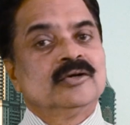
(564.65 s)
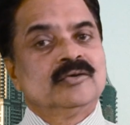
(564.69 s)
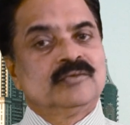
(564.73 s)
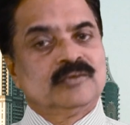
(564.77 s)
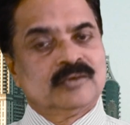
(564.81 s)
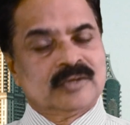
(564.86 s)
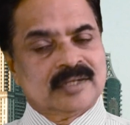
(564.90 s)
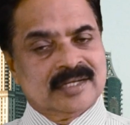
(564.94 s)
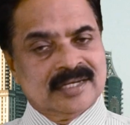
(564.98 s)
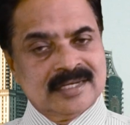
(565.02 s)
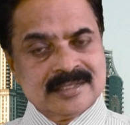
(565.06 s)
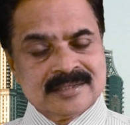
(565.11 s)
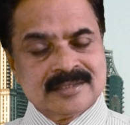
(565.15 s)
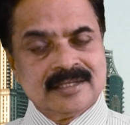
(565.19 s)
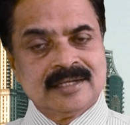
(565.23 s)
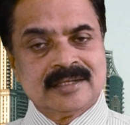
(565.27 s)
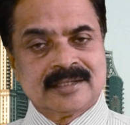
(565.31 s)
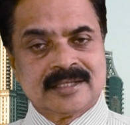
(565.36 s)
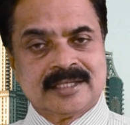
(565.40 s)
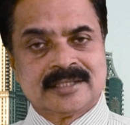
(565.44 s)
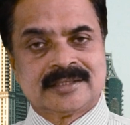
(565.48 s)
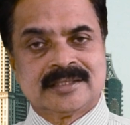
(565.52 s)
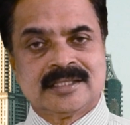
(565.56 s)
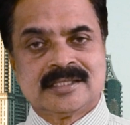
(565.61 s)
For
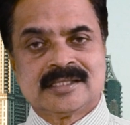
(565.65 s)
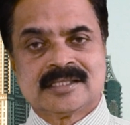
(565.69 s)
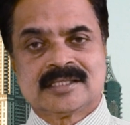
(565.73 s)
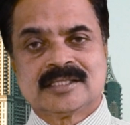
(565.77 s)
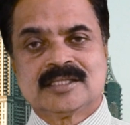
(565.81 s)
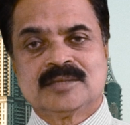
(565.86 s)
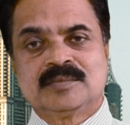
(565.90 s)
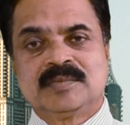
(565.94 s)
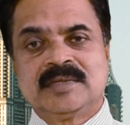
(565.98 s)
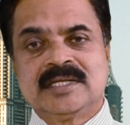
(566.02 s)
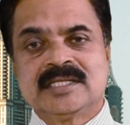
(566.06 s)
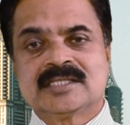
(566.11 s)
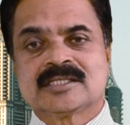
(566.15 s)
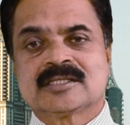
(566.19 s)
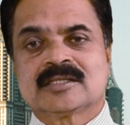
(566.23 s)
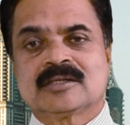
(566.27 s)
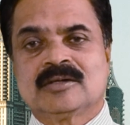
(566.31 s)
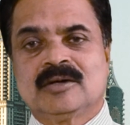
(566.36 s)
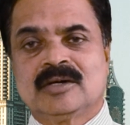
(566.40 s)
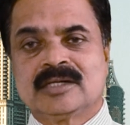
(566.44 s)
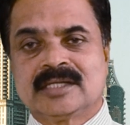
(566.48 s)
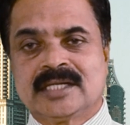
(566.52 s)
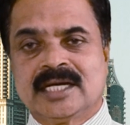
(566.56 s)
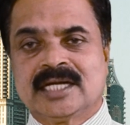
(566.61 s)
consultations, please
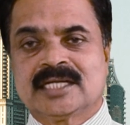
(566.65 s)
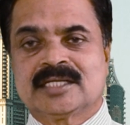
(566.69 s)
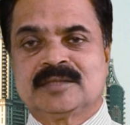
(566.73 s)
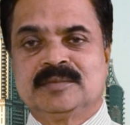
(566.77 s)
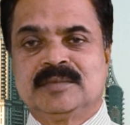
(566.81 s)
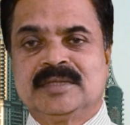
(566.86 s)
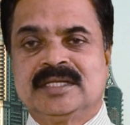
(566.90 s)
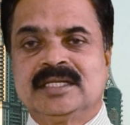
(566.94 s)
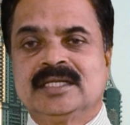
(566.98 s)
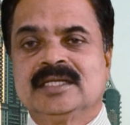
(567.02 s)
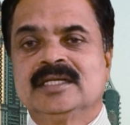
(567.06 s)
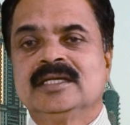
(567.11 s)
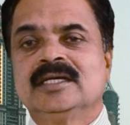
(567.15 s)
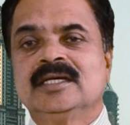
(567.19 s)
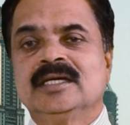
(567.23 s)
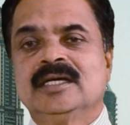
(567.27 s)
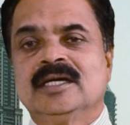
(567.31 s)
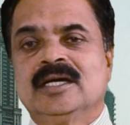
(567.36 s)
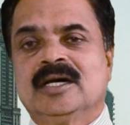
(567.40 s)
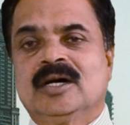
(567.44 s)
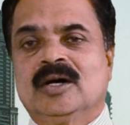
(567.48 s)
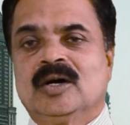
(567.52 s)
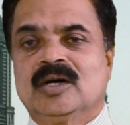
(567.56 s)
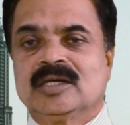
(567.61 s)
contact me
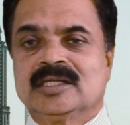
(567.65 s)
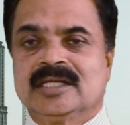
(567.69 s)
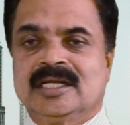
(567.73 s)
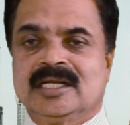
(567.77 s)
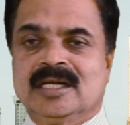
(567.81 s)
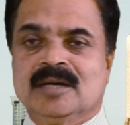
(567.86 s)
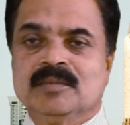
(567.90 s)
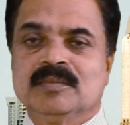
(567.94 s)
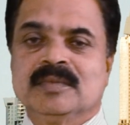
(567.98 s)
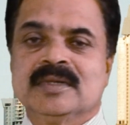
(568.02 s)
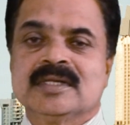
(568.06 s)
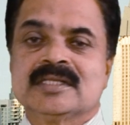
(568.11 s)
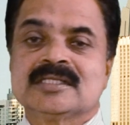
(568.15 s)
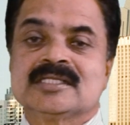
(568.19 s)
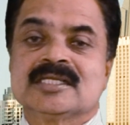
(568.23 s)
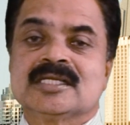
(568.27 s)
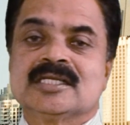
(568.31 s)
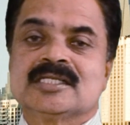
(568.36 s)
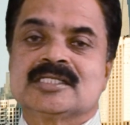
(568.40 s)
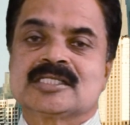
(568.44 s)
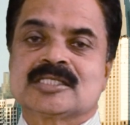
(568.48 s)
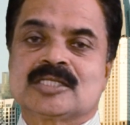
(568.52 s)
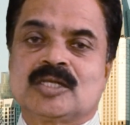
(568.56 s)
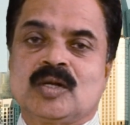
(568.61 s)
on the numbers
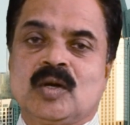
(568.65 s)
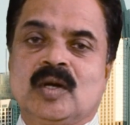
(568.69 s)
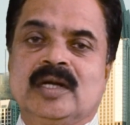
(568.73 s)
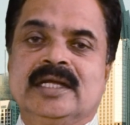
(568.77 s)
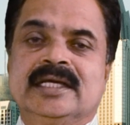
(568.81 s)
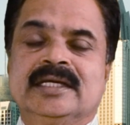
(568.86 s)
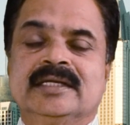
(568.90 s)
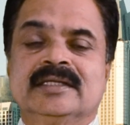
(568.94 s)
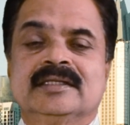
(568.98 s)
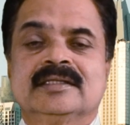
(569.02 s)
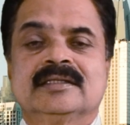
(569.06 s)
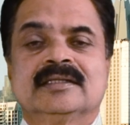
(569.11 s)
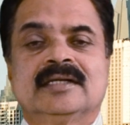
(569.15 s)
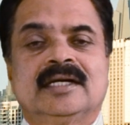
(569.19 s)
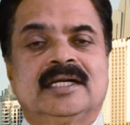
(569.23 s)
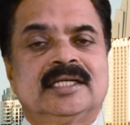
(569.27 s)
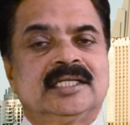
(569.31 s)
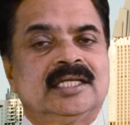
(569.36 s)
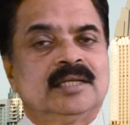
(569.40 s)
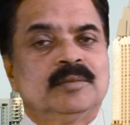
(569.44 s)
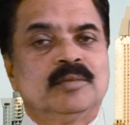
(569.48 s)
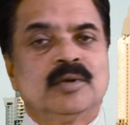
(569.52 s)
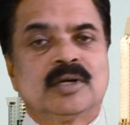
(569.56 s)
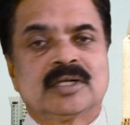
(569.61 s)
scrolling
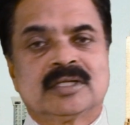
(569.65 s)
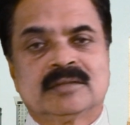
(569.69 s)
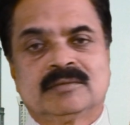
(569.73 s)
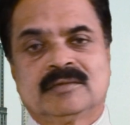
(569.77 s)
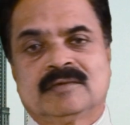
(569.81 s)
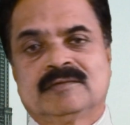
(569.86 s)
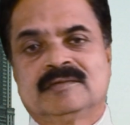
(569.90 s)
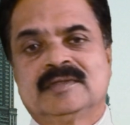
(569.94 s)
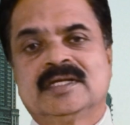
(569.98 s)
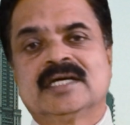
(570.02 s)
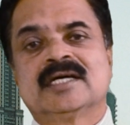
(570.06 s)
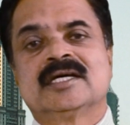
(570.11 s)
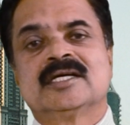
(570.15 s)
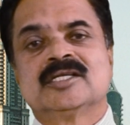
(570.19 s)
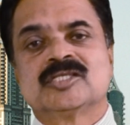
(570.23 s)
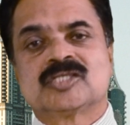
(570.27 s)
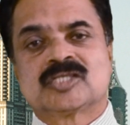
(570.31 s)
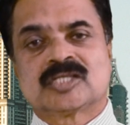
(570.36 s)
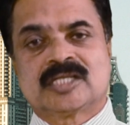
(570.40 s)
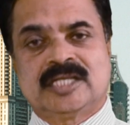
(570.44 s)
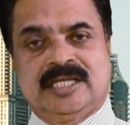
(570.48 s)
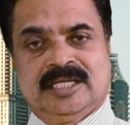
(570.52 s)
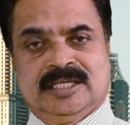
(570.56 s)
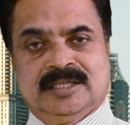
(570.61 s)
at the bottom of the
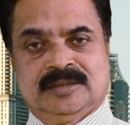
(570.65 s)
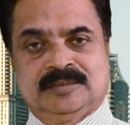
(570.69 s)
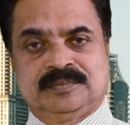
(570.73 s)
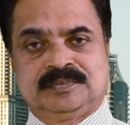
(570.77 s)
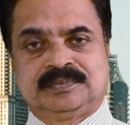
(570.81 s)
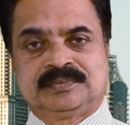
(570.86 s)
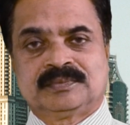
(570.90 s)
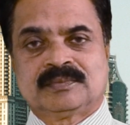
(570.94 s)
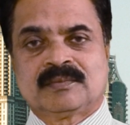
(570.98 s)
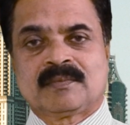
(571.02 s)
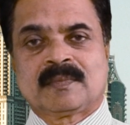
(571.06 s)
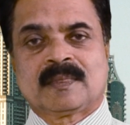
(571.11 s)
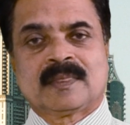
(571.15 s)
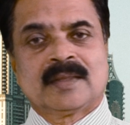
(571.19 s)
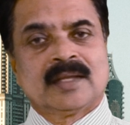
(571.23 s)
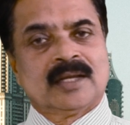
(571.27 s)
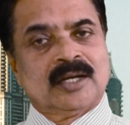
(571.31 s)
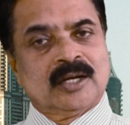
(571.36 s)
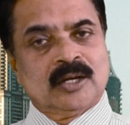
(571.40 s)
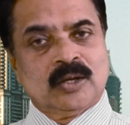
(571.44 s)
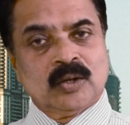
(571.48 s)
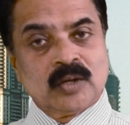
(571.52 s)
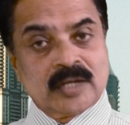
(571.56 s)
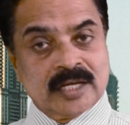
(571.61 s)
screen.
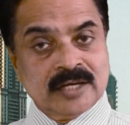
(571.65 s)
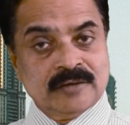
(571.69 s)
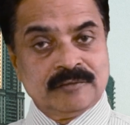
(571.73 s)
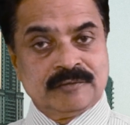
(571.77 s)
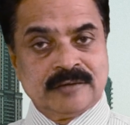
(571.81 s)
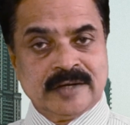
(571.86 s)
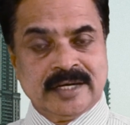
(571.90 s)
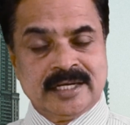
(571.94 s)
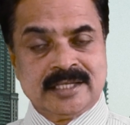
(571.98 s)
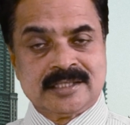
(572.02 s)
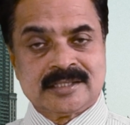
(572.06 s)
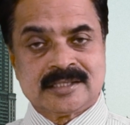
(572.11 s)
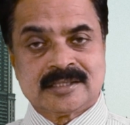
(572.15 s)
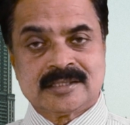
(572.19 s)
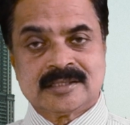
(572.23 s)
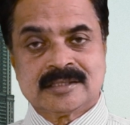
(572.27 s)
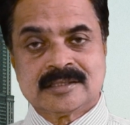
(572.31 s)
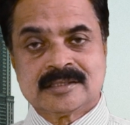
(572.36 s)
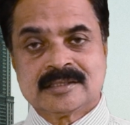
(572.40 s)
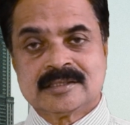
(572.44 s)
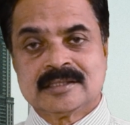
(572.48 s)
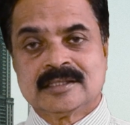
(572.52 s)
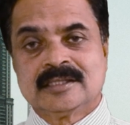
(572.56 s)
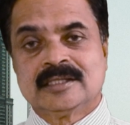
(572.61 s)
Okay friends,
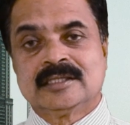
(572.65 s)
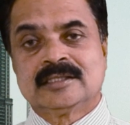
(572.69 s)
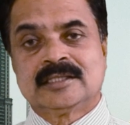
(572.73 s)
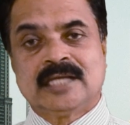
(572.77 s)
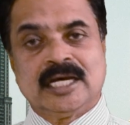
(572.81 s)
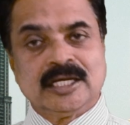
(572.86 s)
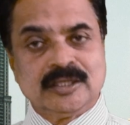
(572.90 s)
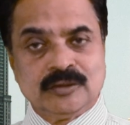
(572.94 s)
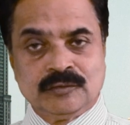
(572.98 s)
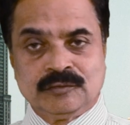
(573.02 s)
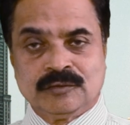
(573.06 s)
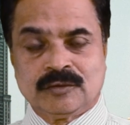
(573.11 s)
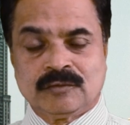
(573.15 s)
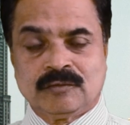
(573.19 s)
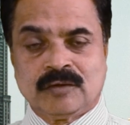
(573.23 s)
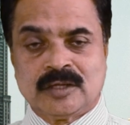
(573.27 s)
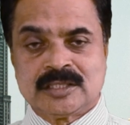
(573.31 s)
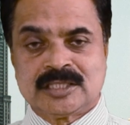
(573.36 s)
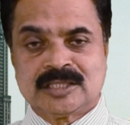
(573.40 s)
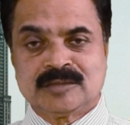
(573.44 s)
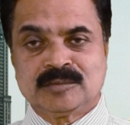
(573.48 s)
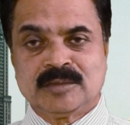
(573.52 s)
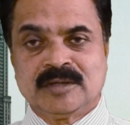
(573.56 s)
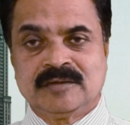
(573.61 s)
thank you for
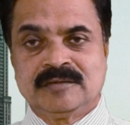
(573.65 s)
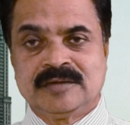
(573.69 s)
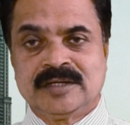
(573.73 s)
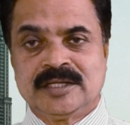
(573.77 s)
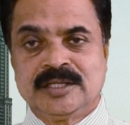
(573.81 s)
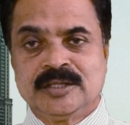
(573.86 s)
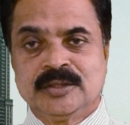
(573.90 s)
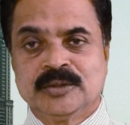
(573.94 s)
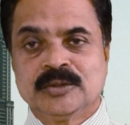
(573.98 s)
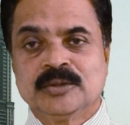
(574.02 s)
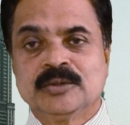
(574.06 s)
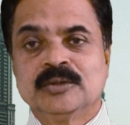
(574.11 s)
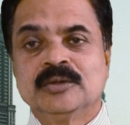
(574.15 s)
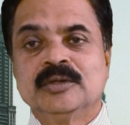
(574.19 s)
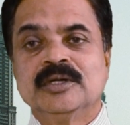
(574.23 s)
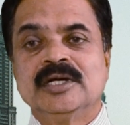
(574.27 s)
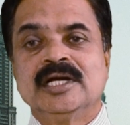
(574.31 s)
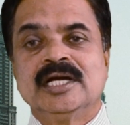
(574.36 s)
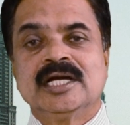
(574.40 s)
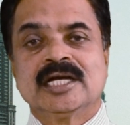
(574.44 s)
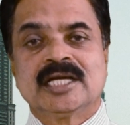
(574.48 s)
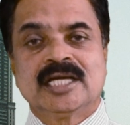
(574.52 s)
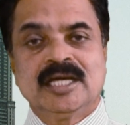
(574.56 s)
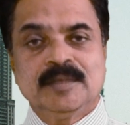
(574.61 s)
watching my video.
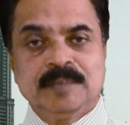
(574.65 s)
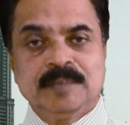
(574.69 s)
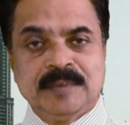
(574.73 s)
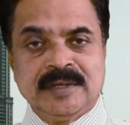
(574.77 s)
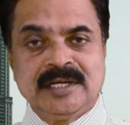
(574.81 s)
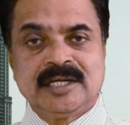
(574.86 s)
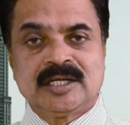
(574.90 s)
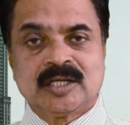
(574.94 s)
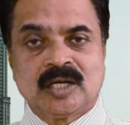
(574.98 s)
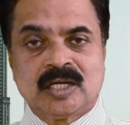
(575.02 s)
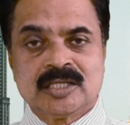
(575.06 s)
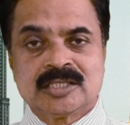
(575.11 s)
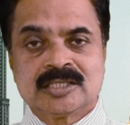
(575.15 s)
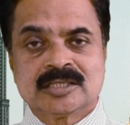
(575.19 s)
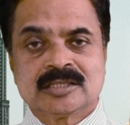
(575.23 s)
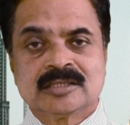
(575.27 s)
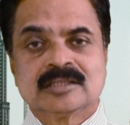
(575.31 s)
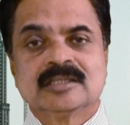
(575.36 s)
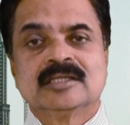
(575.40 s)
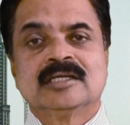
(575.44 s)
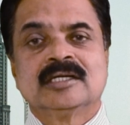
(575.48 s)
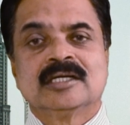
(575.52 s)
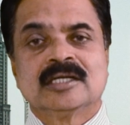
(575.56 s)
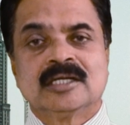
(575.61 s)
Keep in touch,
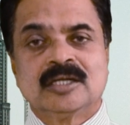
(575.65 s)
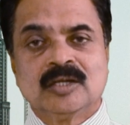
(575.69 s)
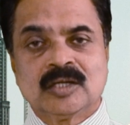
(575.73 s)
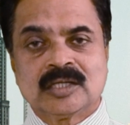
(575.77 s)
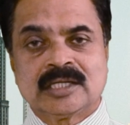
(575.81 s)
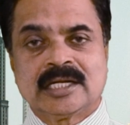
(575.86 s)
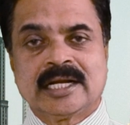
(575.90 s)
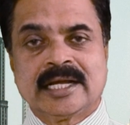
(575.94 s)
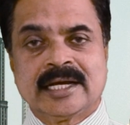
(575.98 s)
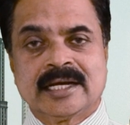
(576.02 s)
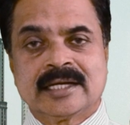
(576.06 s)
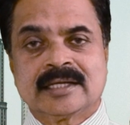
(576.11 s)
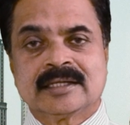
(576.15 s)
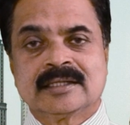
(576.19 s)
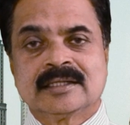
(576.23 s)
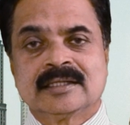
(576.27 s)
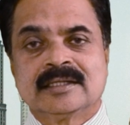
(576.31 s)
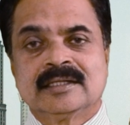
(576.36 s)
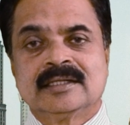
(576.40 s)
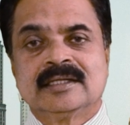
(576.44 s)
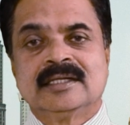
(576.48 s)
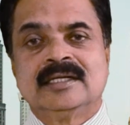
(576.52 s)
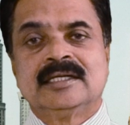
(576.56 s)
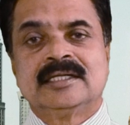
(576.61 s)
good luck,
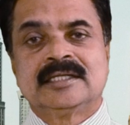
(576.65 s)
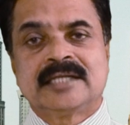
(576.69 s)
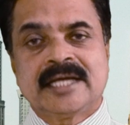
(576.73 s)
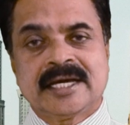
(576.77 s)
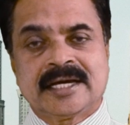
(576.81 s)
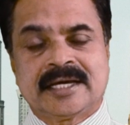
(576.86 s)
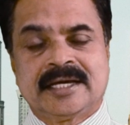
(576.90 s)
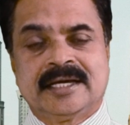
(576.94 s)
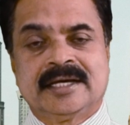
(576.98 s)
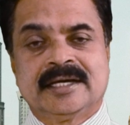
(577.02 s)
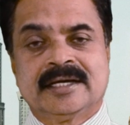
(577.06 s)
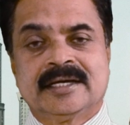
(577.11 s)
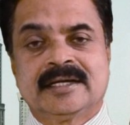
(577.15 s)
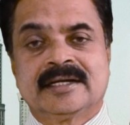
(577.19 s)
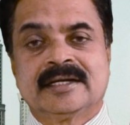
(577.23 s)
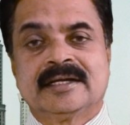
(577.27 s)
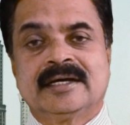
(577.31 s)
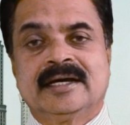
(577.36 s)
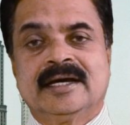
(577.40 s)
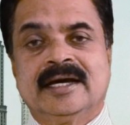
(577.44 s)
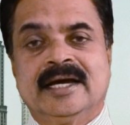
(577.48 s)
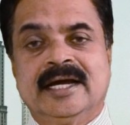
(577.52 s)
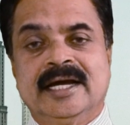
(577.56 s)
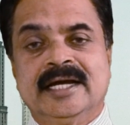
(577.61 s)
take care
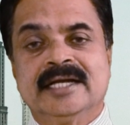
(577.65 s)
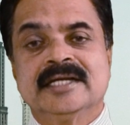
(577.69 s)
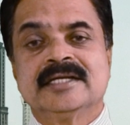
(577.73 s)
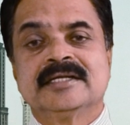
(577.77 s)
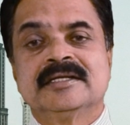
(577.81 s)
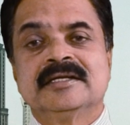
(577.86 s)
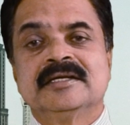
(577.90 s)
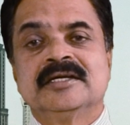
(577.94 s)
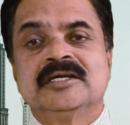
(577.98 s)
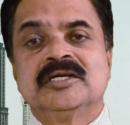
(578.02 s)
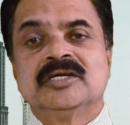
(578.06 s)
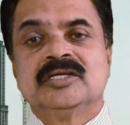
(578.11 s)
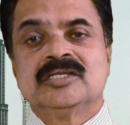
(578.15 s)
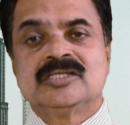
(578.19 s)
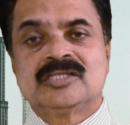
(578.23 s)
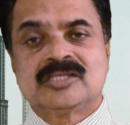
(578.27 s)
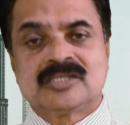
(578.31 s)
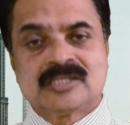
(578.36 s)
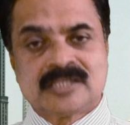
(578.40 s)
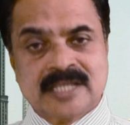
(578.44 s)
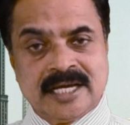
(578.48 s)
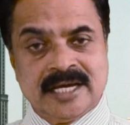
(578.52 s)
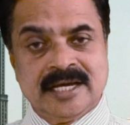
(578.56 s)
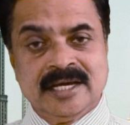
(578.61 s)
and
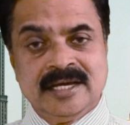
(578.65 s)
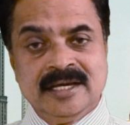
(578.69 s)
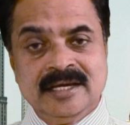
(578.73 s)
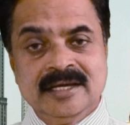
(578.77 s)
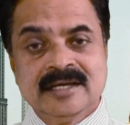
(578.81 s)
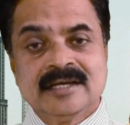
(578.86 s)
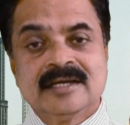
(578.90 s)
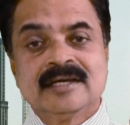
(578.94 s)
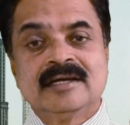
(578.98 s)
stay